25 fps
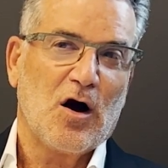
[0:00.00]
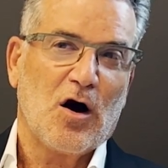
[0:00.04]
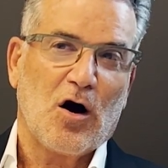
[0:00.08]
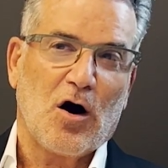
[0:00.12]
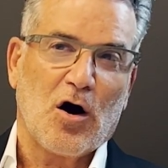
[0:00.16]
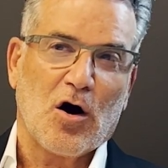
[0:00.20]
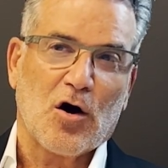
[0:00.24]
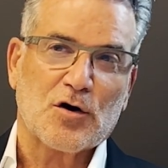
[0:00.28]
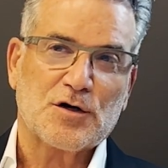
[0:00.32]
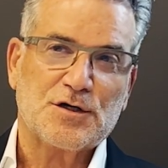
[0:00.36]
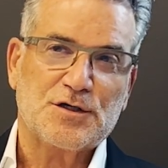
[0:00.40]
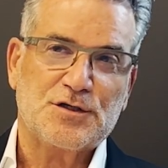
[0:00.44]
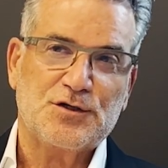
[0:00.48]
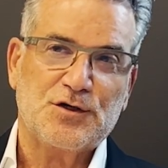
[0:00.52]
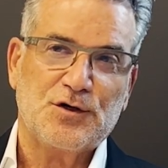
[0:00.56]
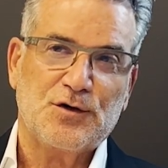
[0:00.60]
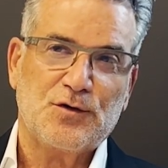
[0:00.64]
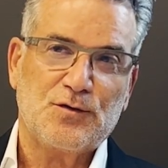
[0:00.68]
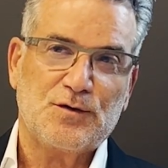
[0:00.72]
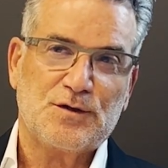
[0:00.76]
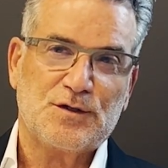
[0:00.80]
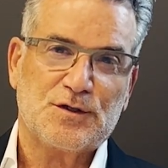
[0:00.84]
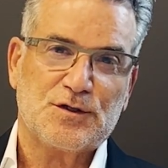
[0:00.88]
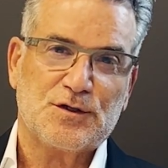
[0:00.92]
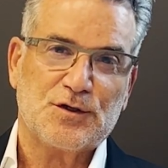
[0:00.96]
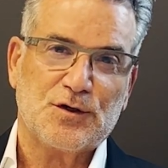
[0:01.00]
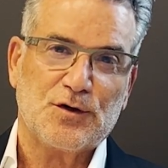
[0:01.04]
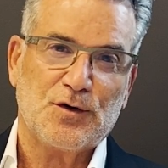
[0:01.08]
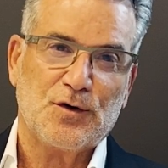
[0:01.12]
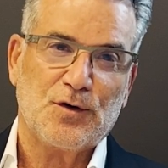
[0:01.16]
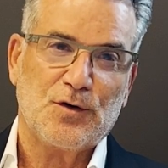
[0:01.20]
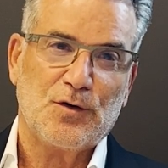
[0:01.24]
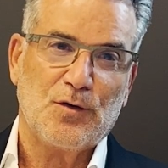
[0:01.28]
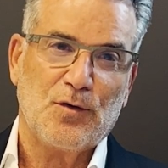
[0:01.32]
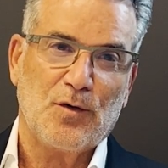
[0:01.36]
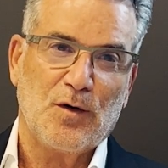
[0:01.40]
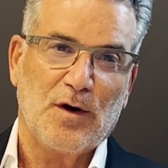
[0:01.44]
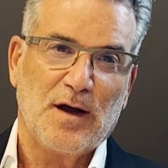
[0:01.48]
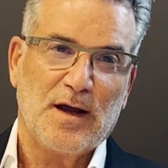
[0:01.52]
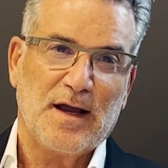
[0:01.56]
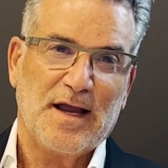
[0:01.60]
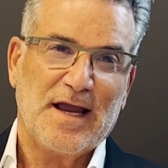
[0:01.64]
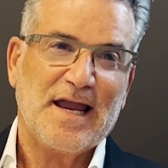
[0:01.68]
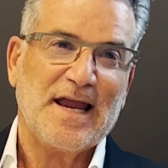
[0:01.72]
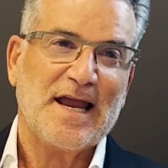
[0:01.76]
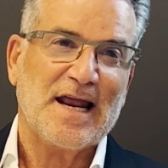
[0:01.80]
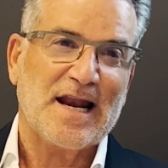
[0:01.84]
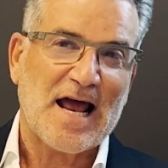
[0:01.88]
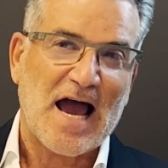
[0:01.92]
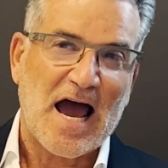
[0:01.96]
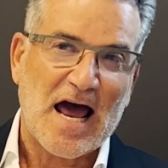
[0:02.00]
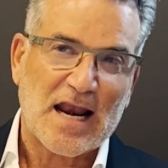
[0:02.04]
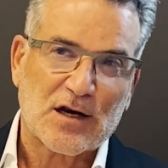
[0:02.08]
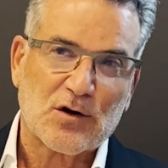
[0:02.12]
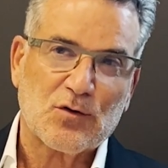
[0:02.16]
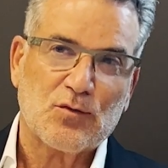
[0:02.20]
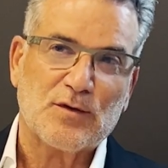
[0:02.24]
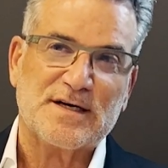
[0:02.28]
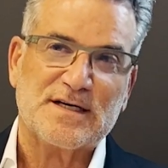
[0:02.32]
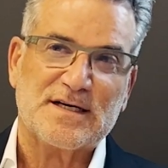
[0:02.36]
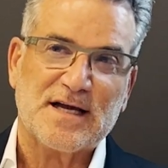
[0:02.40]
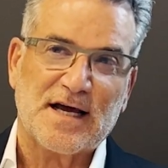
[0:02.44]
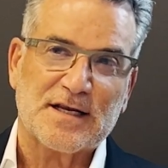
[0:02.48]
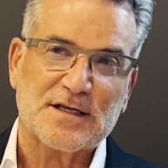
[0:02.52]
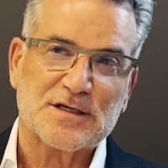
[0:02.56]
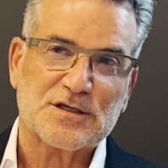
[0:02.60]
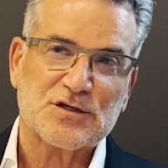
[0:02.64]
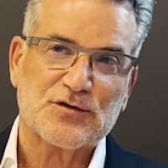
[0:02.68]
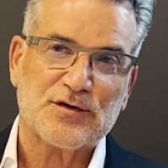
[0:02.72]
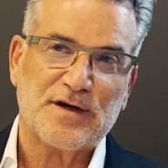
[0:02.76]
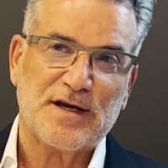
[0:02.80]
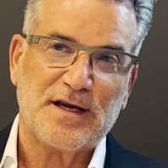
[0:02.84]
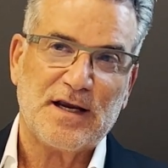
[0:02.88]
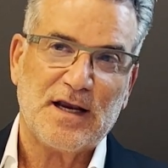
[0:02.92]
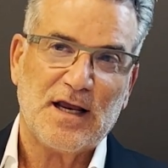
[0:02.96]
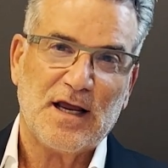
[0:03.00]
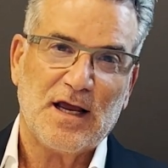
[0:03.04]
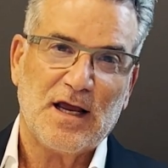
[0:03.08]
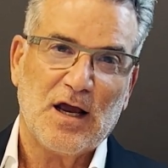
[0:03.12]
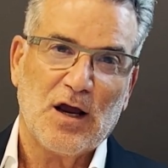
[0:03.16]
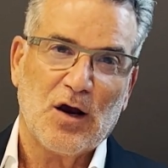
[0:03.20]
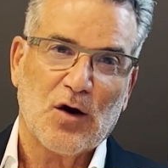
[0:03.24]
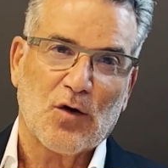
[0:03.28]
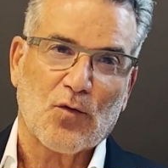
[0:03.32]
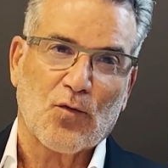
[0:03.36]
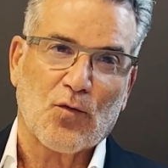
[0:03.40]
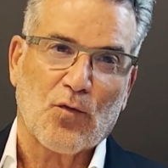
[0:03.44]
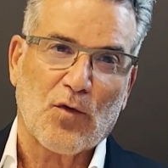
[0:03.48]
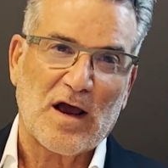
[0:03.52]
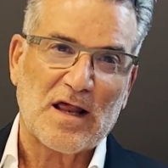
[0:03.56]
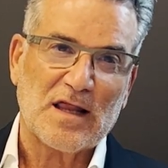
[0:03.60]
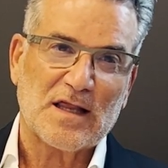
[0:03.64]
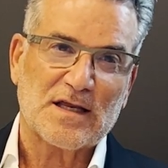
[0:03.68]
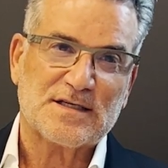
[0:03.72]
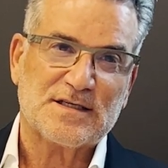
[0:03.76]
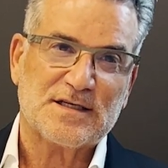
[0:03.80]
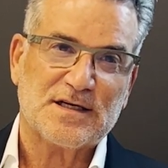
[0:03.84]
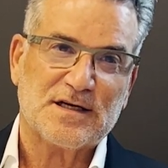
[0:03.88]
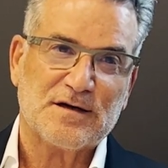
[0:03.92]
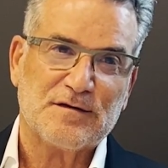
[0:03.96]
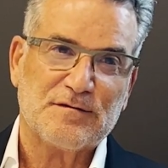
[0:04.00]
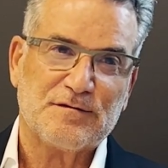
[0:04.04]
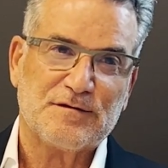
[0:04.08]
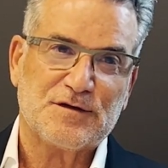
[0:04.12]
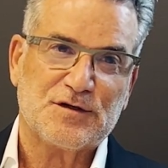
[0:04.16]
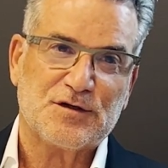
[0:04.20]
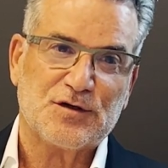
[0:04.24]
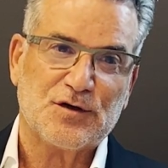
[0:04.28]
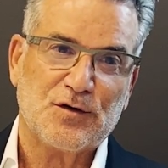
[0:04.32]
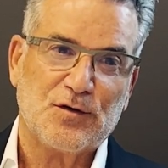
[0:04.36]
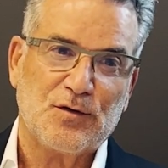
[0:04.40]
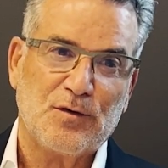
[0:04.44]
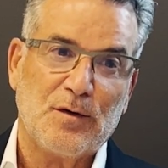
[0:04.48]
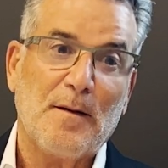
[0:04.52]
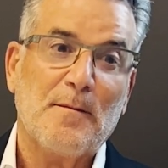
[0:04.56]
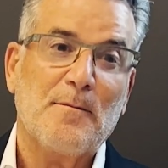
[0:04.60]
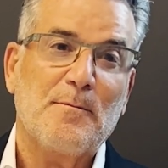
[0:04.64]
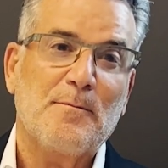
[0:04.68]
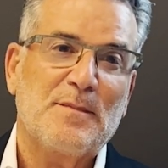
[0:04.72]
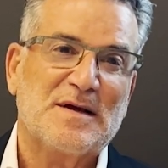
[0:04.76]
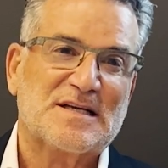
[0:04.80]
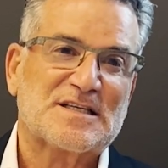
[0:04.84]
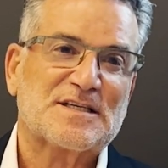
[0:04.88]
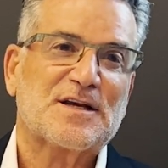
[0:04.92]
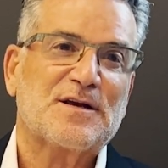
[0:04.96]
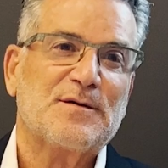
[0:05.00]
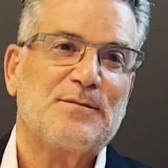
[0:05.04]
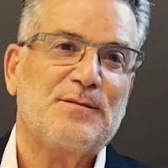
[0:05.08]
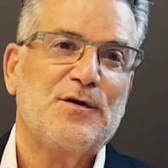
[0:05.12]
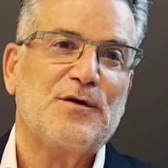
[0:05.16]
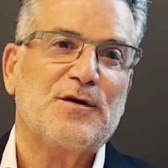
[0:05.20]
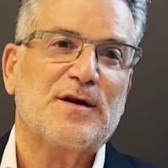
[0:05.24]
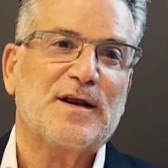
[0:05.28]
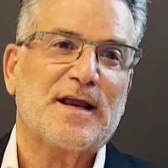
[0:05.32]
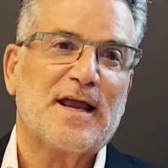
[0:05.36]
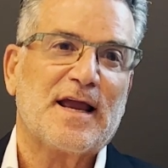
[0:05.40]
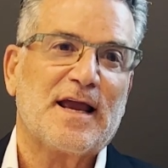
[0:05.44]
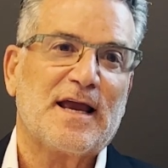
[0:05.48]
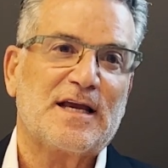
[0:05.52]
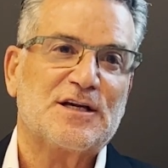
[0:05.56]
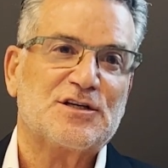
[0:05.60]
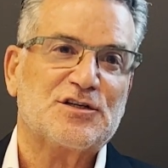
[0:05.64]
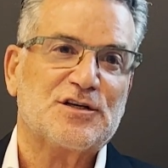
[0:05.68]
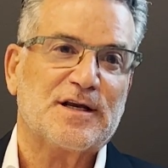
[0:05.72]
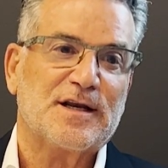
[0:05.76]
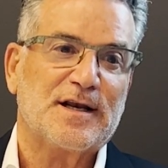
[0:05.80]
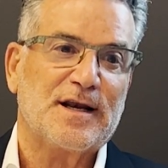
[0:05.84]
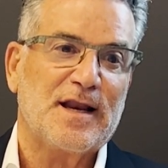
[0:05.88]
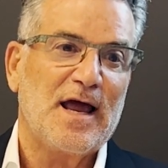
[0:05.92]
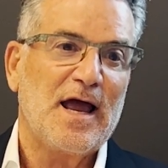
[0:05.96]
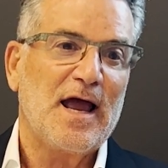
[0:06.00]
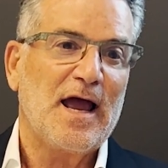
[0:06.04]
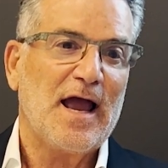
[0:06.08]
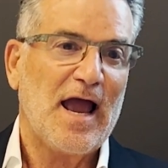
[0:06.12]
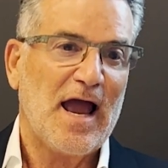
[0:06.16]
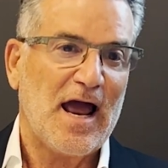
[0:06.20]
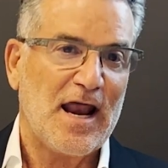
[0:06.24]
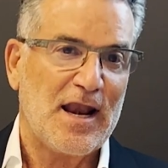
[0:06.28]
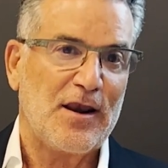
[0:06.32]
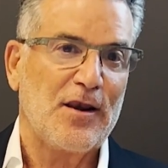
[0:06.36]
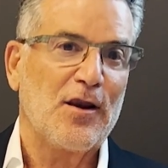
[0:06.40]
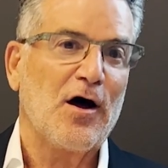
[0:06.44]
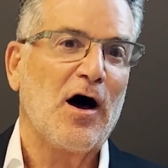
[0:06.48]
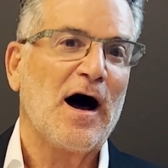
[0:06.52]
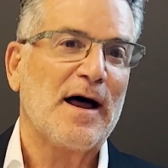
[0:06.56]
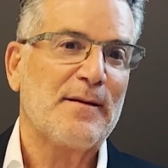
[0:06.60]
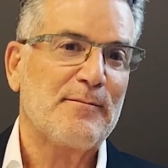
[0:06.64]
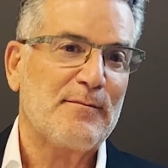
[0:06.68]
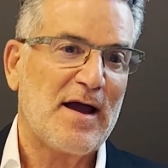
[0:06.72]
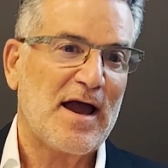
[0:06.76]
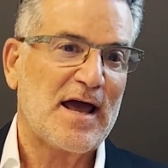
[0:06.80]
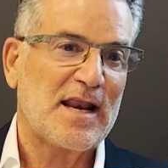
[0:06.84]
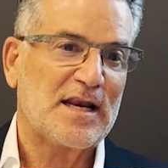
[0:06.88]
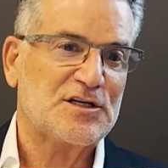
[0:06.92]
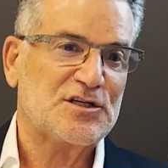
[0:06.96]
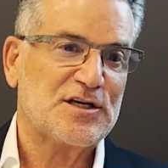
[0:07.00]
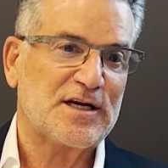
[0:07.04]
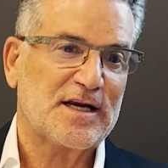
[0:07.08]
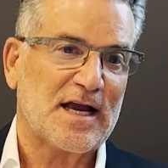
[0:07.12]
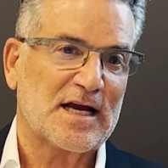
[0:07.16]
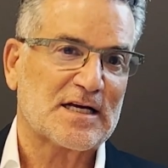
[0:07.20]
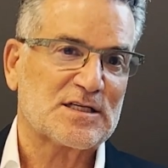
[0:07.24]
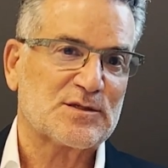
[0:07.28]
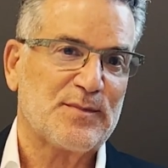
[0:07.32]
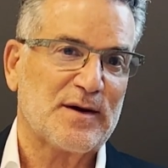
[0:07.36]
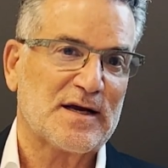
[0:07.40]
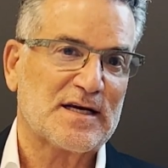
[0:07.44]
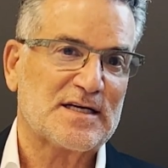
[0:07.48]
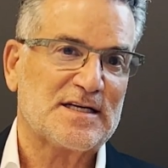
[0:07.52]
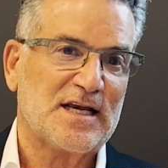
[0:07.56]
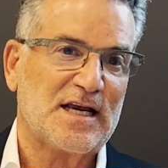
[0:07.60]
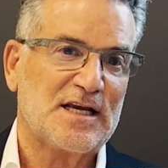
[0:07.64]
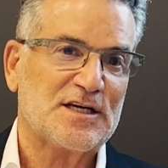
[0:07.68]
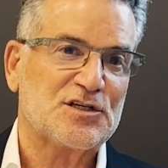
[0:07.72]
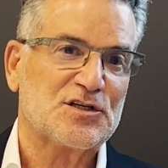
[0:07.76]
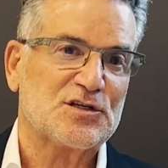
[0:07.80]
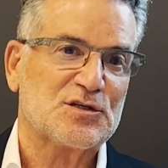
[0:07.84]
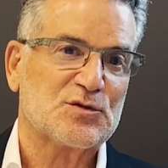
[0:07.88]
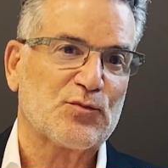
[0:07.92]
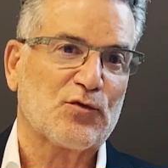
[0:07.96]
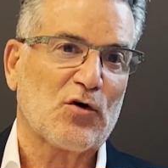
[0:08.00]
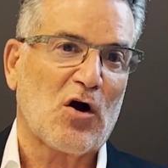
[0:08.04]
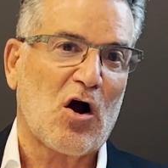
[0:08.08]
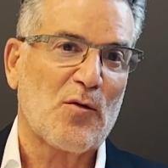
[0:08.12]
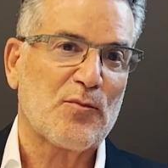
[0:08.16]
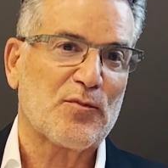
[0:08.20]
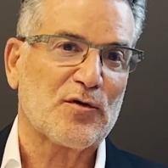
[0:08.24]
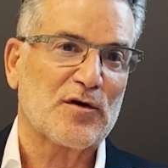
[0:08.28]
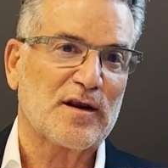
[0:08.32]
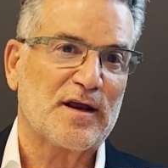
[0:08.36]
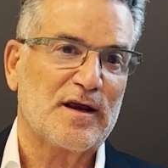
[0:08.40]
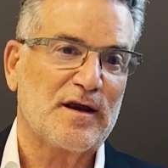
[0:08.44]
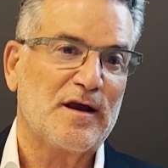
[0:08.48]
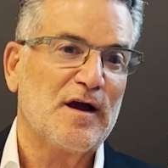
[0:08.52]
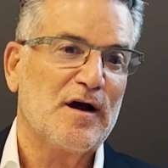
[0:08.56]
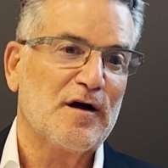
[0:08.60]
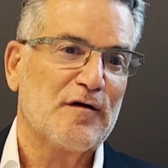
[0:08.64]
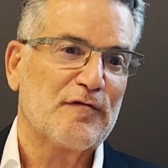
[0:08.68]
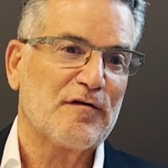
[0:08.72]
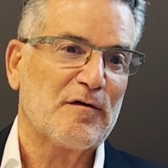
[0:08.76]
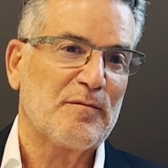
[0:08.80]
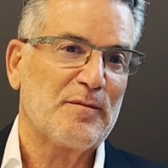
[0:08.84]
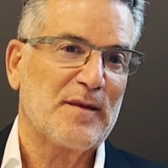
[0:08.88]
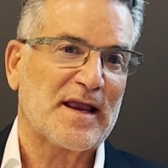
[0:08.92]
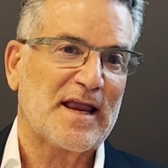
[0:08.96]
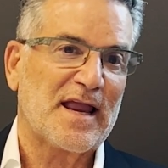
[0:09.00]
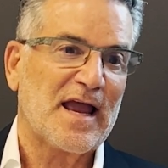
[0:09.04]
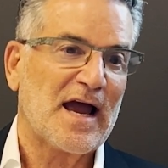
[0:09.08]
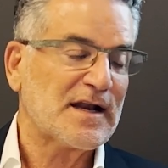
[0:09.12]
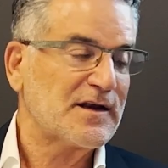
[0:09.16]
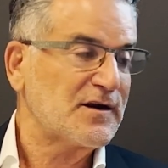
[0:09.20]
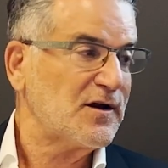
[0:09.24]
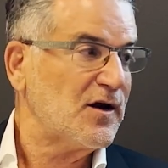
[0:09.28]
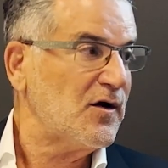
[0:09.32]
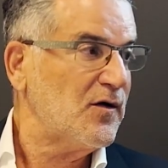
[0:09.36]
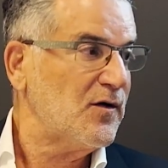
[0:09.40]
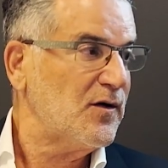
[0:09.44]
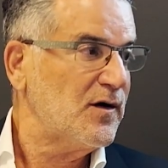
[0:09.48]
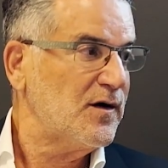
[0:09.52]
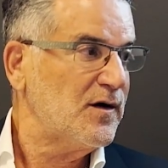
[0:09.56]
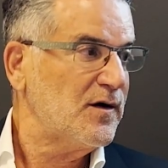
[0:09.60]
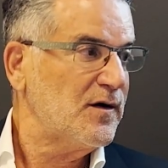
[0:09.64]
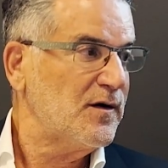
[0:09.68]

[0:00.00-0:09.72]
are due to inadequate dentistry relative to miscommunication and not managing expectations properly from the get-go?